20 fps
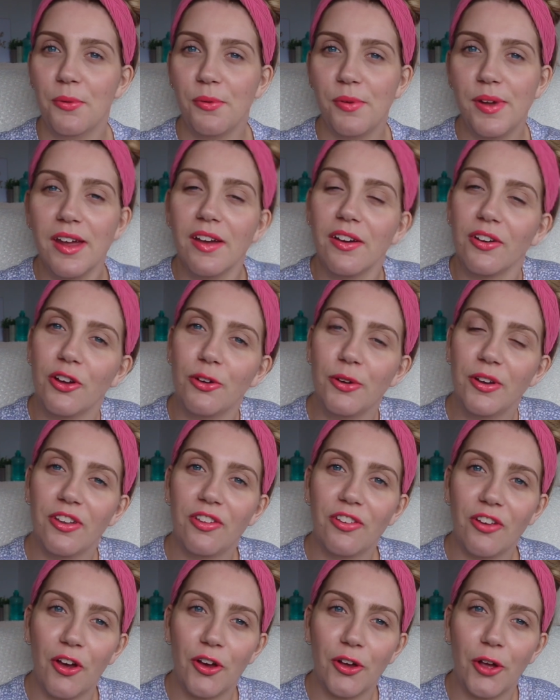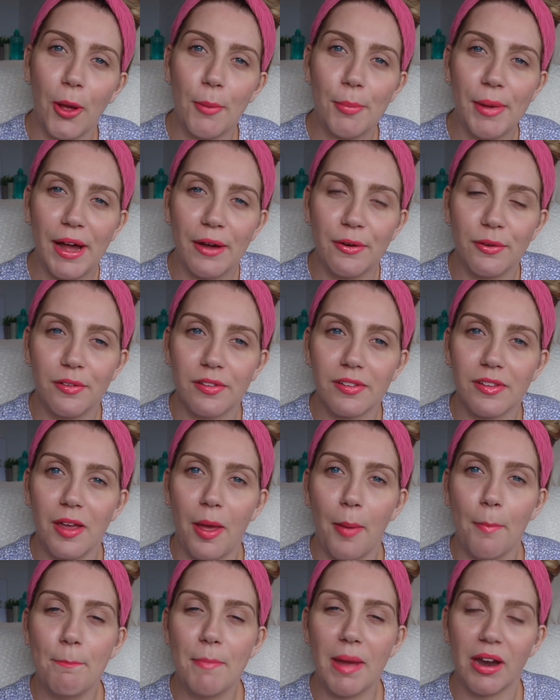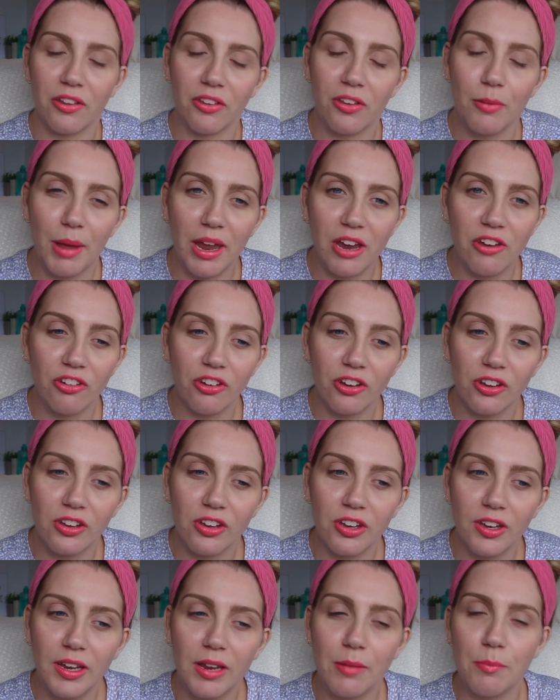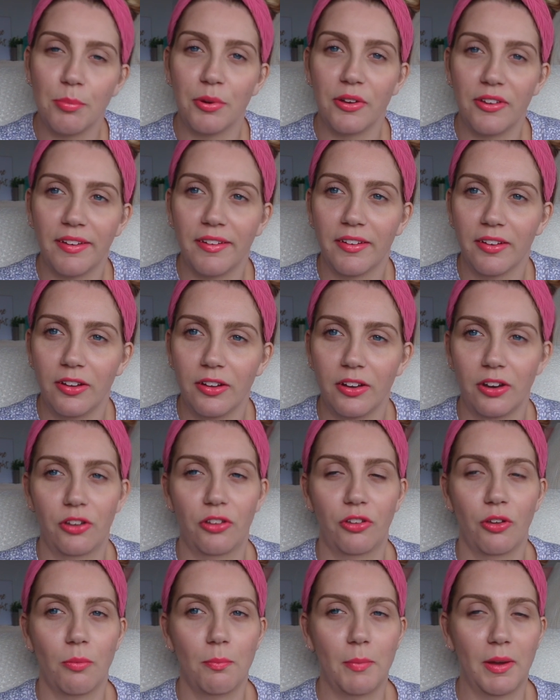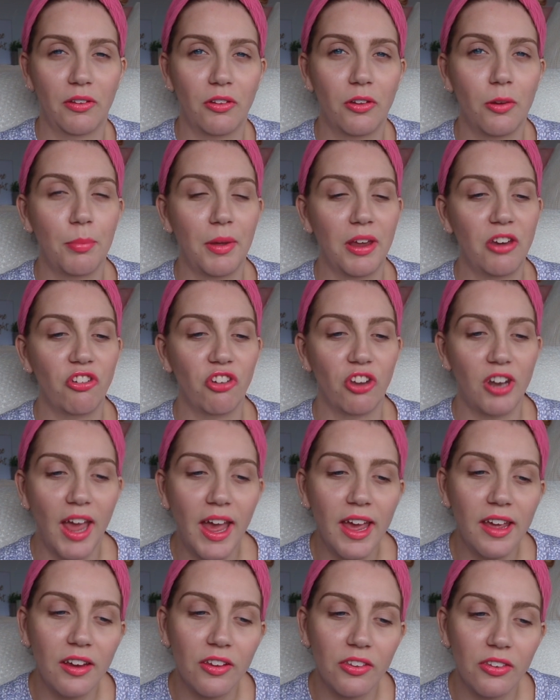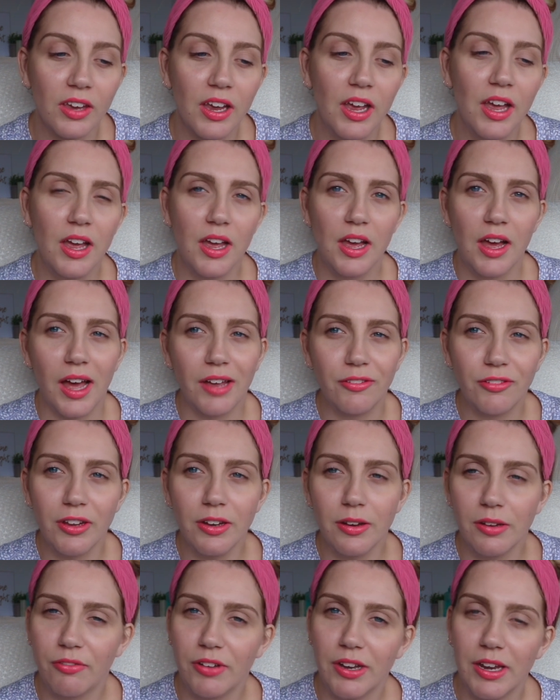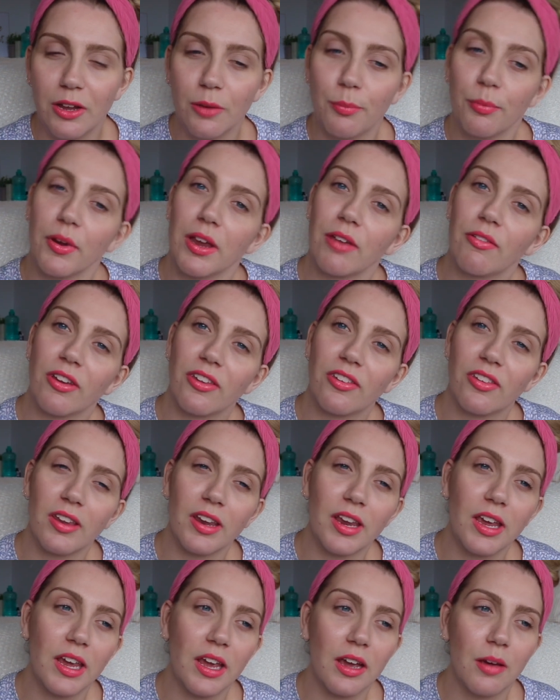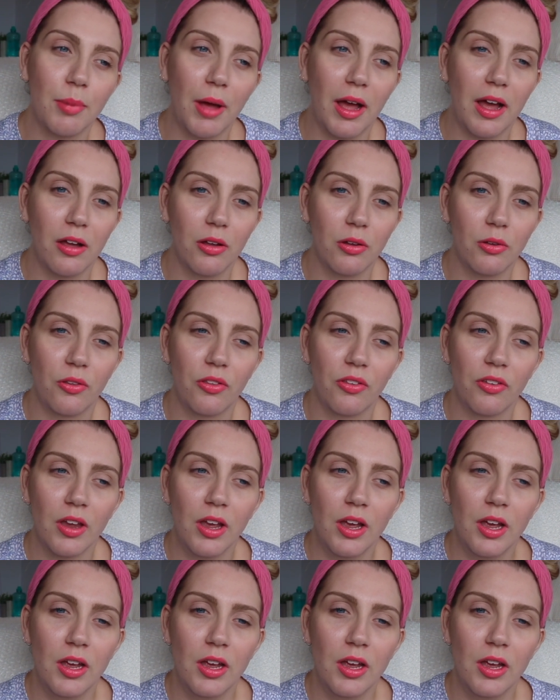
we are going to talk about masturbation, in particular some masturbation hacks. I've done a video previously about